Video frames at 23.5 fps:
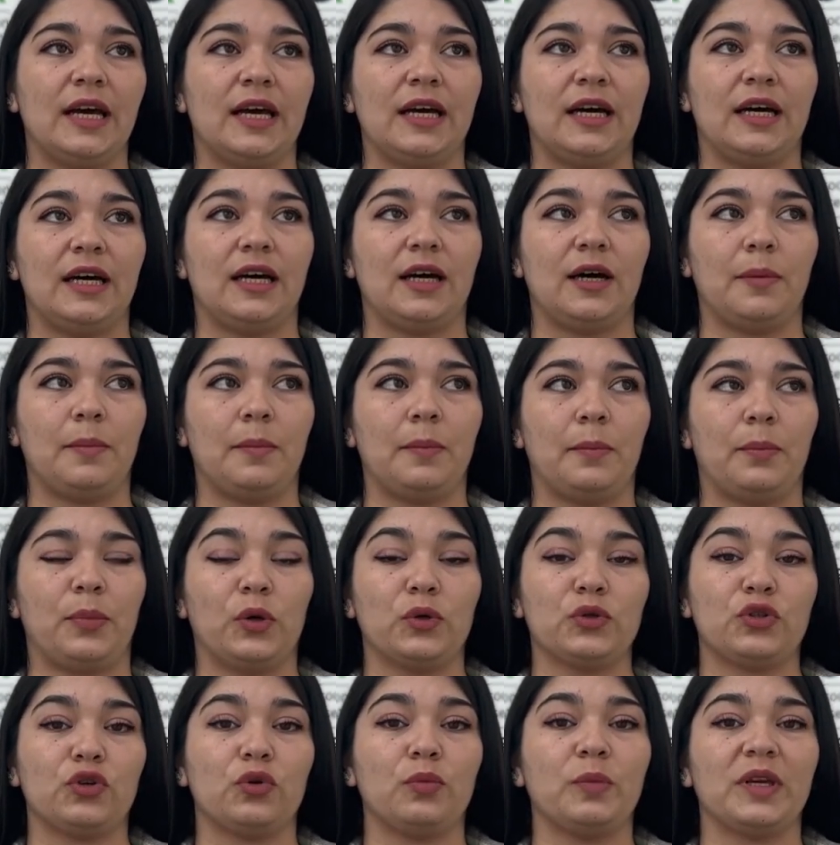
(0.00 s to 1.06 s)

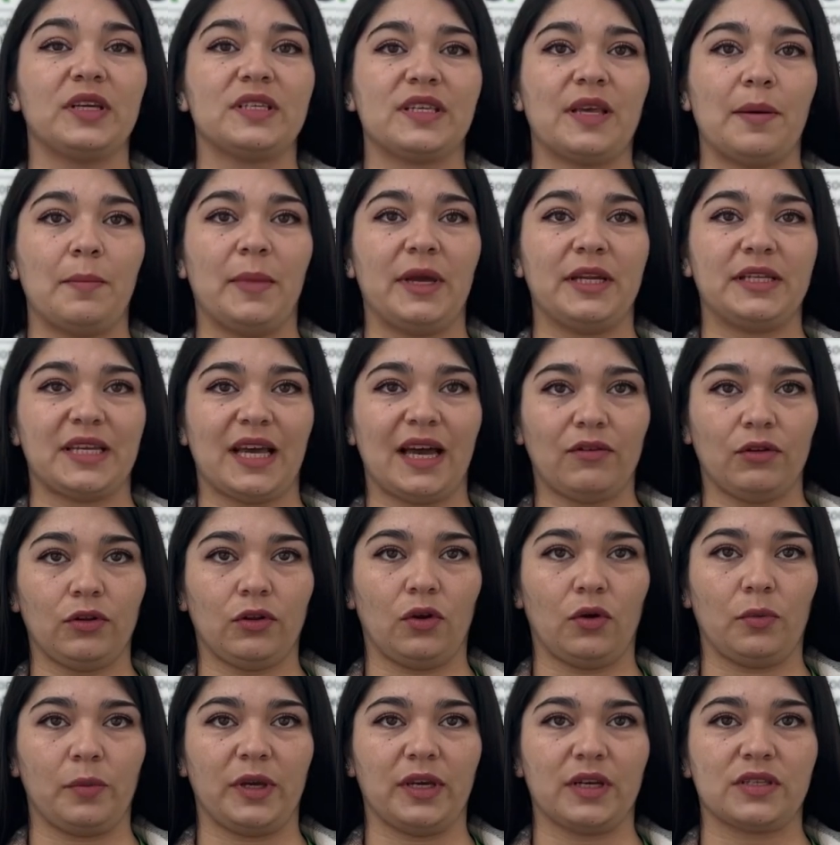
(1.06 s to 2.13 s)
proteomics and
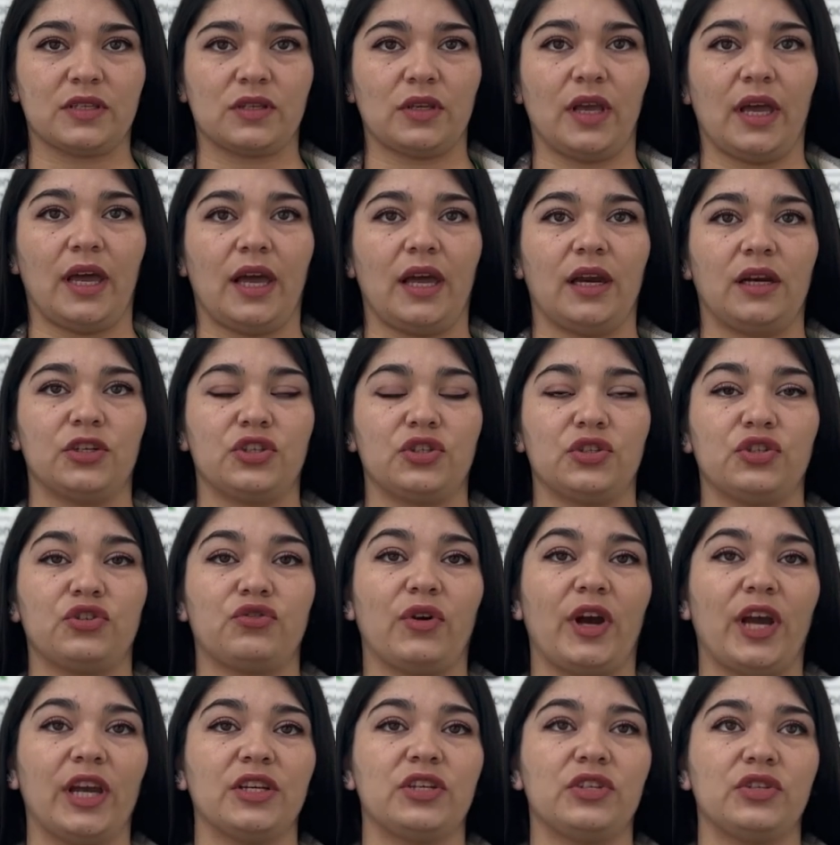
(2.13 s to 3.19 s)
metabolomics, and to
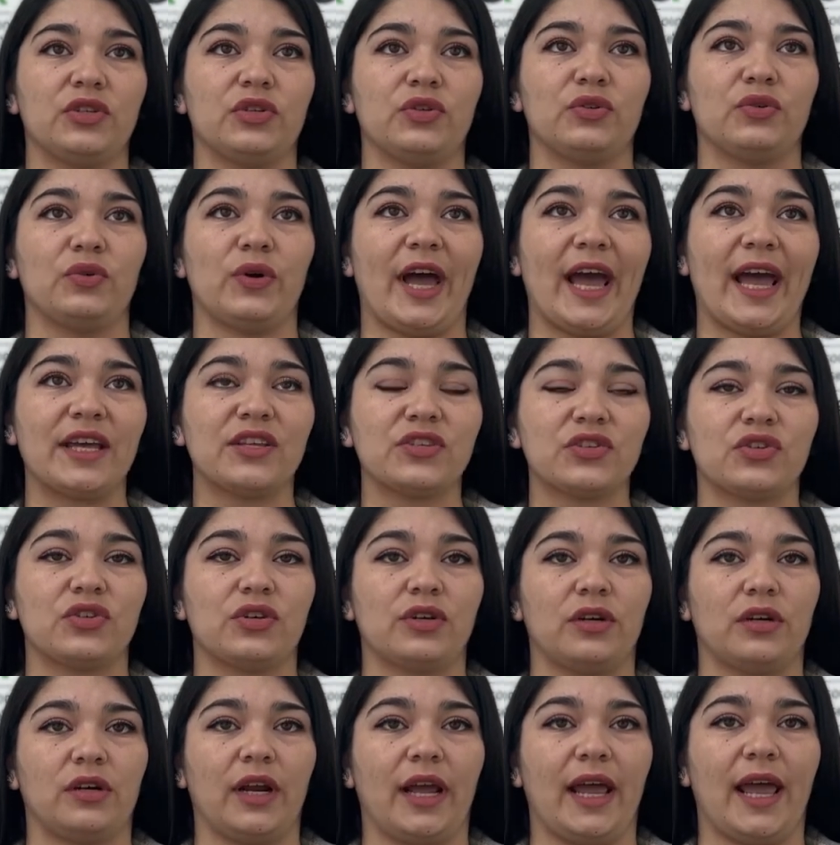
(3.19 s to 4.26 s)
trying to
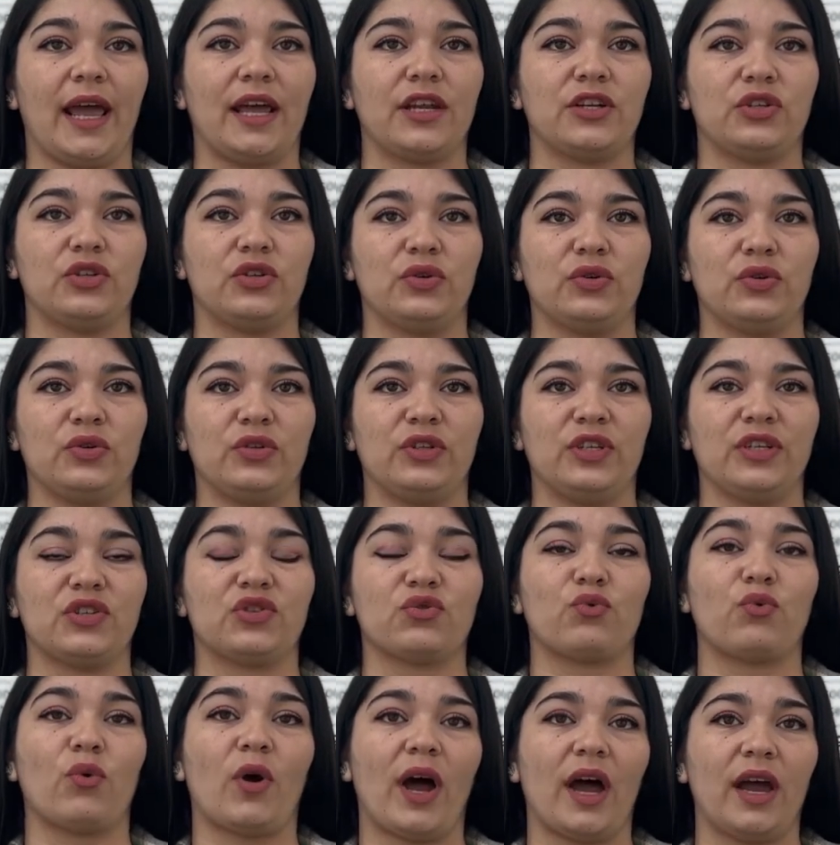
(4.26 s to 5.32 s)
answer and to
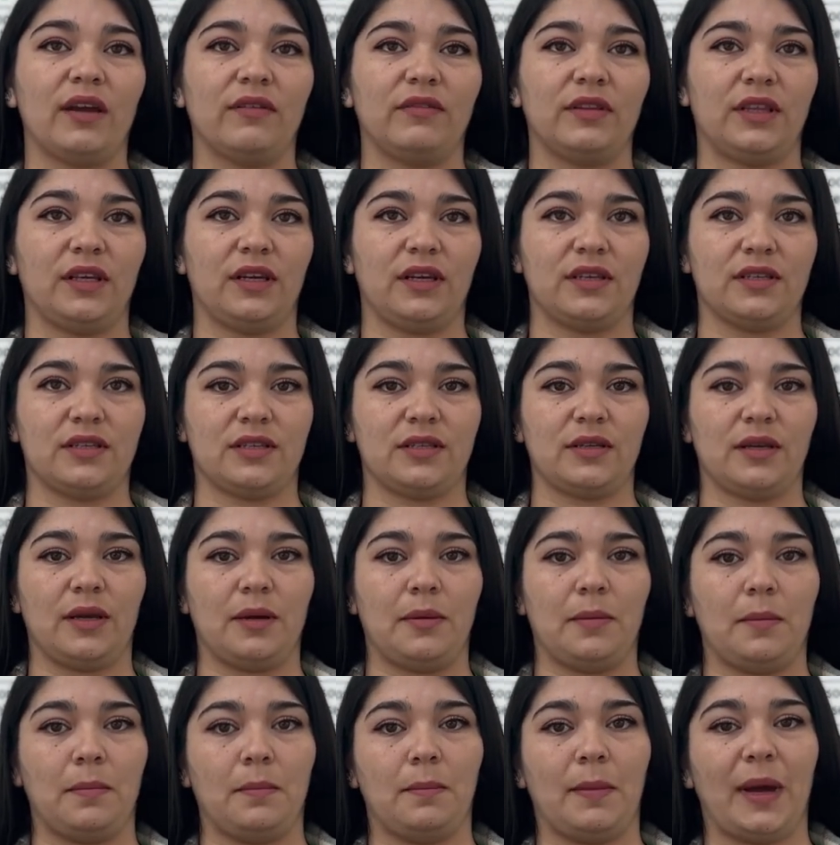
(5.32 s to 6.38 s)
describe this
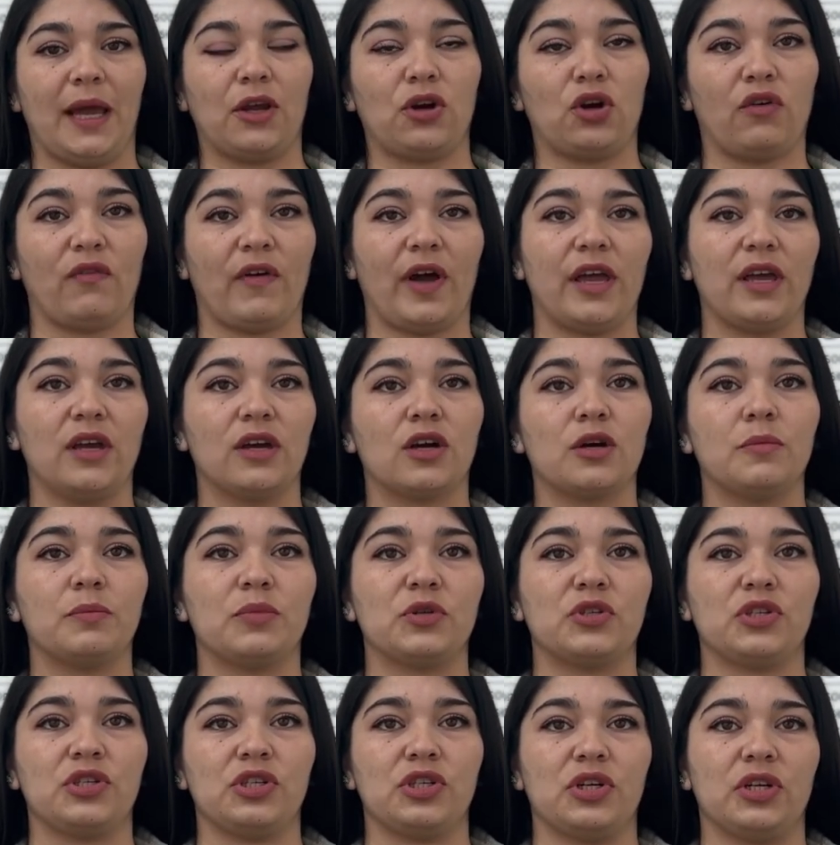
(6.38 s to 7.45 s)
microbiome
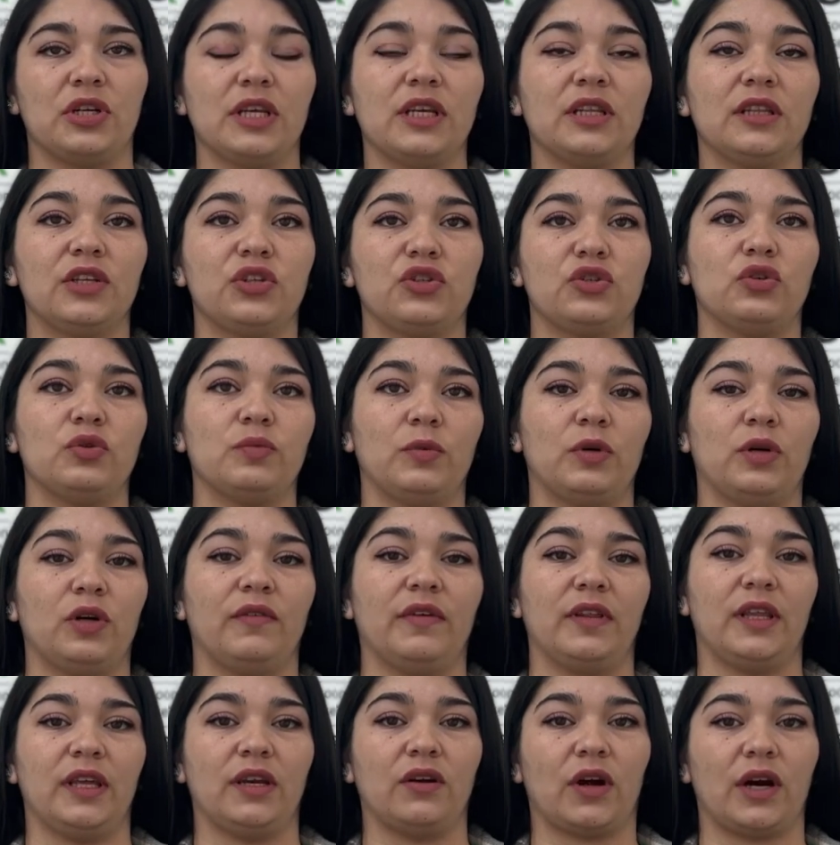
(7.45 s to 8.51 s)
composition in the tumor
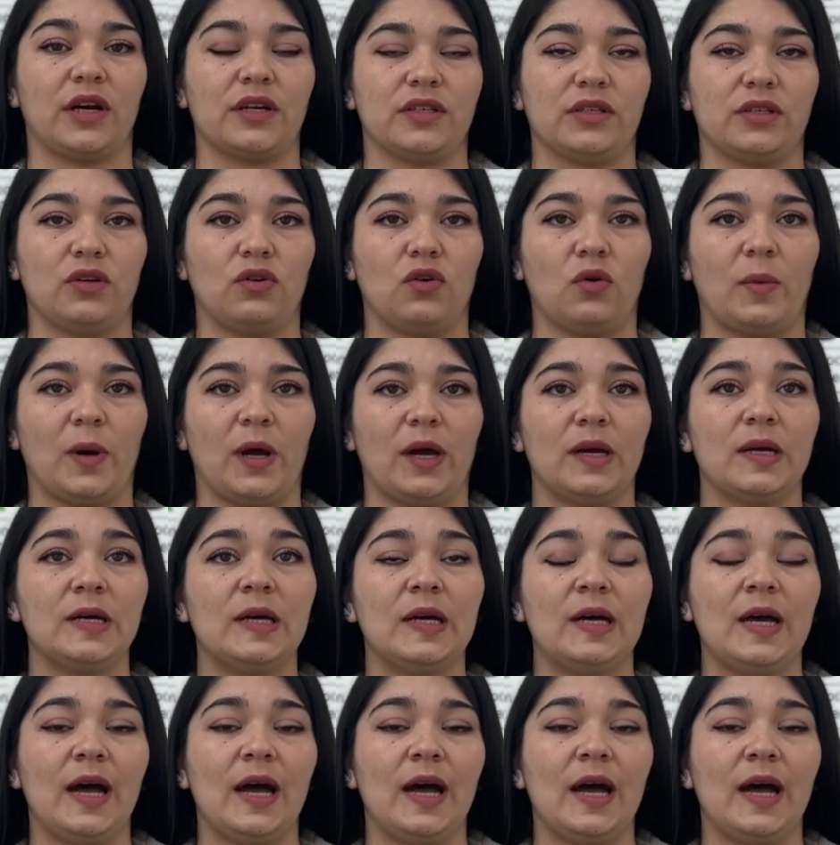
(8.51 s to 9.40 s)
of adenocarcinoma